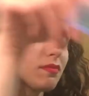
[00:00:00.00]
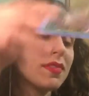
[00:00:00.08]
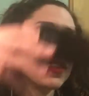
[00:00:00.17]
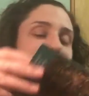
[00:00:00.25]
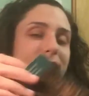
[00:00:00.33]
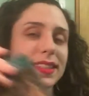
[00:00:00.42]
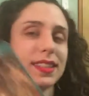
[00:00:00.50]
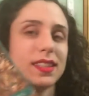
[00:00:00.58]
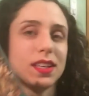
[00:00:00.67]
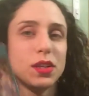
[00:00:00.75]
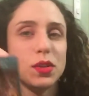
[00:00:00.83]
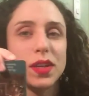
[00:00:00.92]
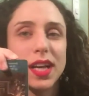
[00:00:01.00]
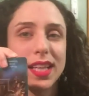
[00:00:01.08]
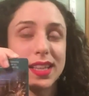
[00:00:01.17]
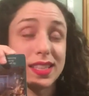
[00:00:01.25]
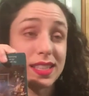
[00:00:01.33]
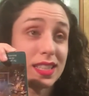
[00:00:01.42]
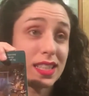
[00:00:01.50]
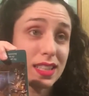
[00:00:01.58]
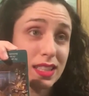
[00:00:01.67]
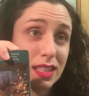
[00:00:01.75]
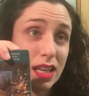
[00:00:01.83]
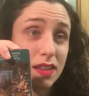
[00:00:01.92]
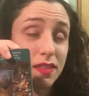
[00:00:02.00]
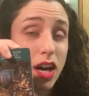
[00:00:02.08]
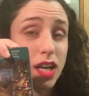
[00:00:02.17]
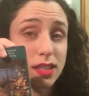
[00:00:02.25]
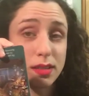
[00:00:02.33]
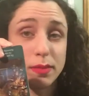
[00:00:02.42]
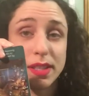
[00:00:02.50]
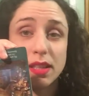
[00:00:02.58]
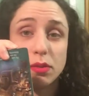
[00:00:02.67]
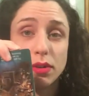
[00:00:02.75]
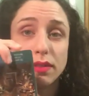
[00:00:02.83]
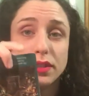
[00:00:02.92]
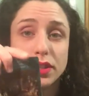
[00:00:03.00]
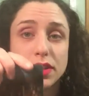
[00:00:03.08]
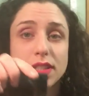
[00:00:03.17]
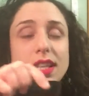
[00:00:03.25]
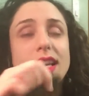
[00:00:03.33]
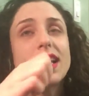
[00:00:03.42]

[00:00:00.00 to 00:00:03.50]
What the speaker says: Next, you got the Six of Autumn in the reverse.